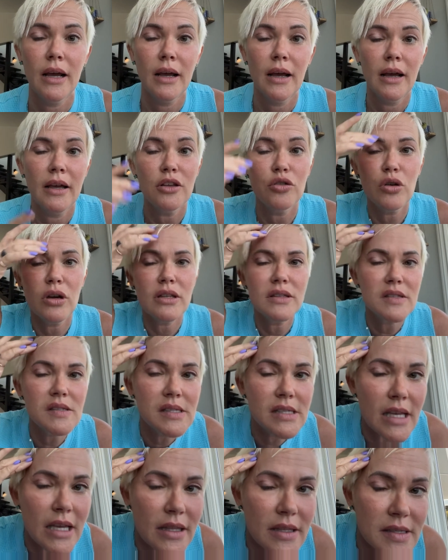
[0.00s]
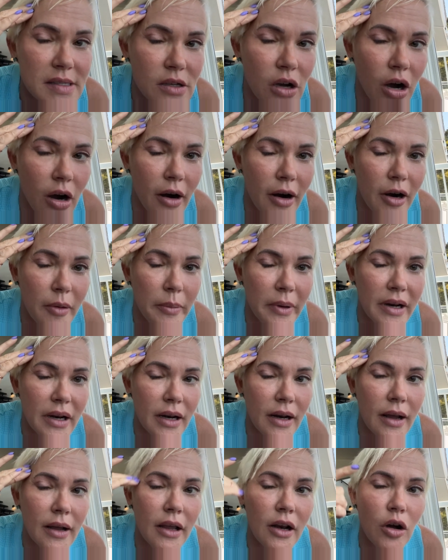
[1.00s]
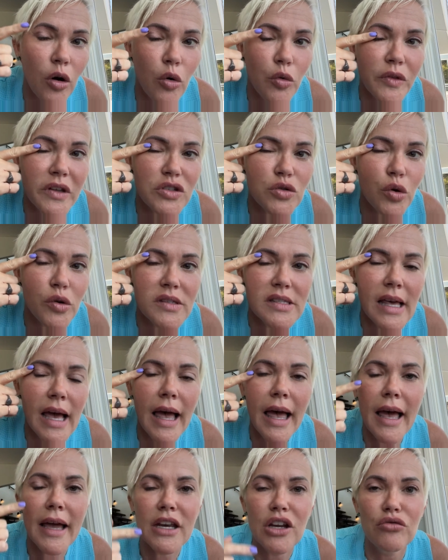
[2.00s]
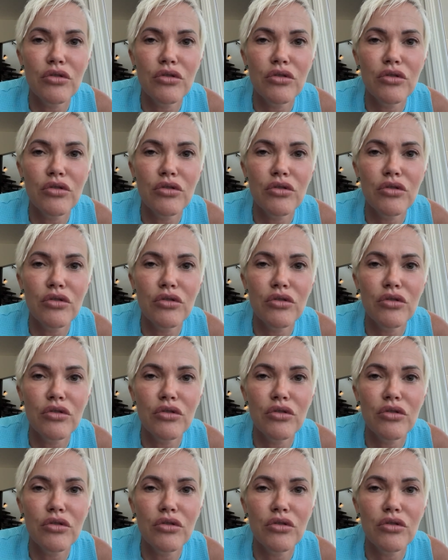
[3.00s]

you can see the scar, but only towards the end.